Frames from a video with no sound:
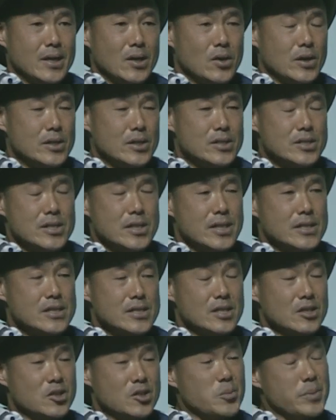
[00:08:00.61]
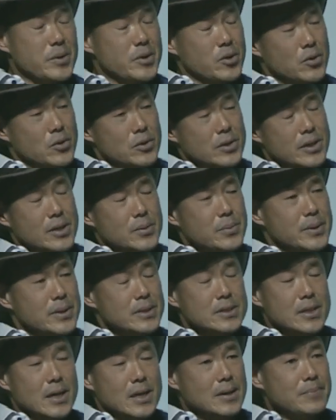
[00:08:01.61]
it's it's a little bit early,
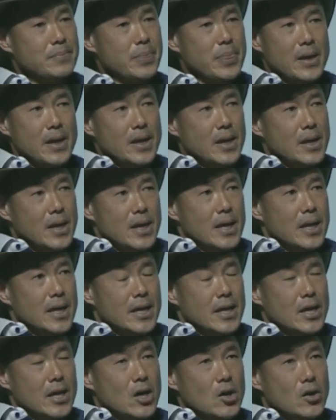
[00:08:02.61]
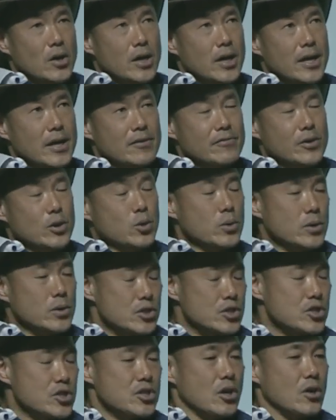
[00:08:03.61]
but um, you know, if you were to
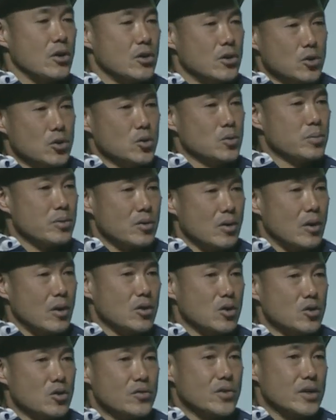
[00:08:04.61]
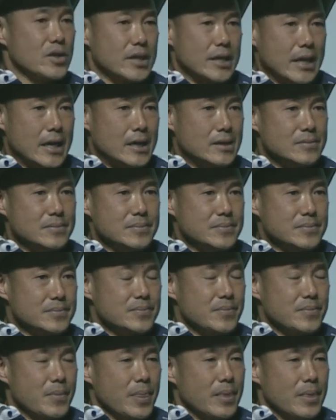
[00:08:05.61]
start Uber all over again,
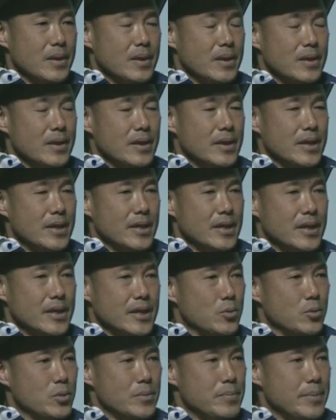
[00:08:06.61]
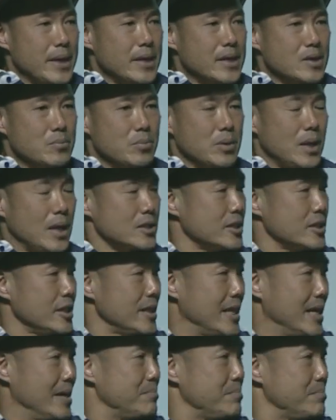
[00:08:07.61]
you would make it a blockchain app,